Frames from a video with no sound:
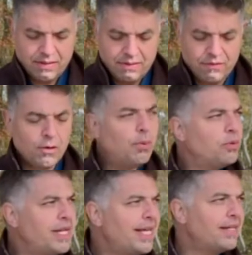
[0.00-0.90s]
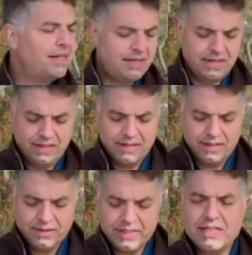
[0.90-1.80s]
Verbal Nit
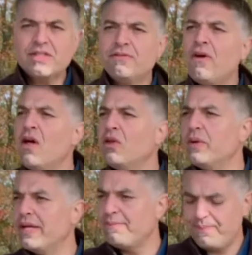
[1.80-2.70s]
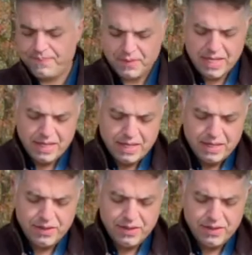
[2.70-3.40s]
says the following: "The